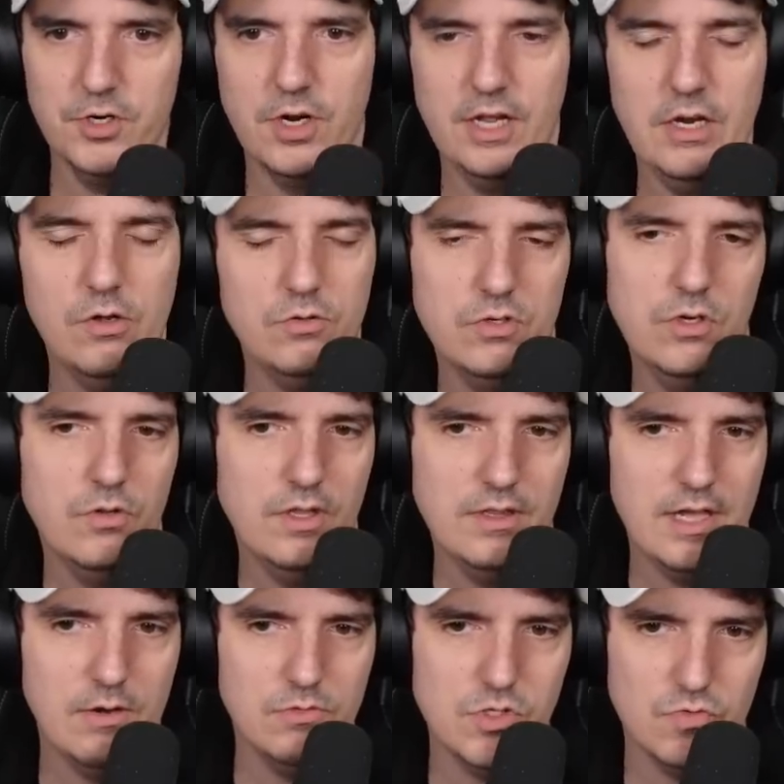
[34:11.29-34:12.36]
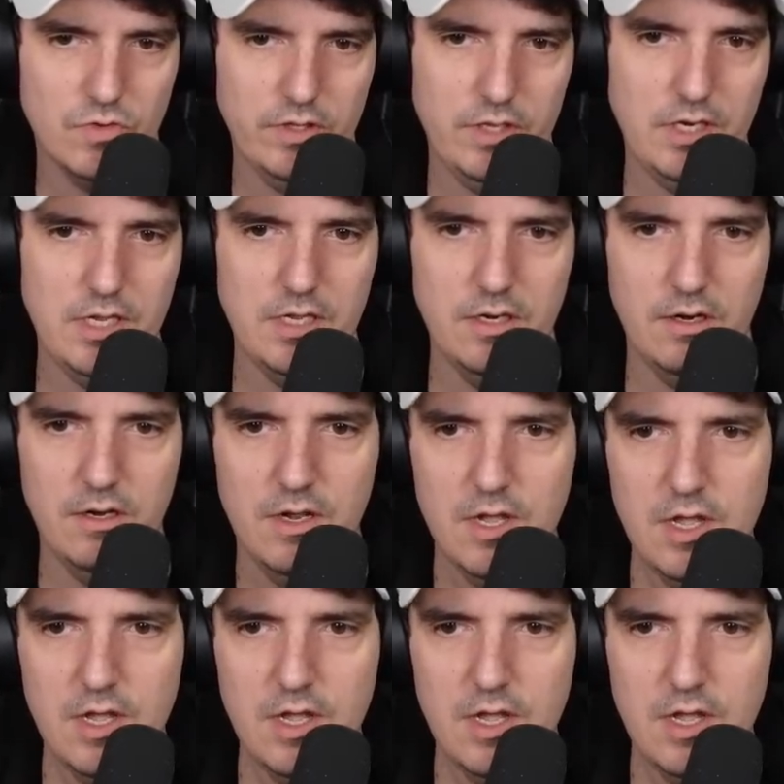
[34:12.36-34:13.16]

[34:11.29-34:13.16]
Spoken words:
I don't know that was really needed.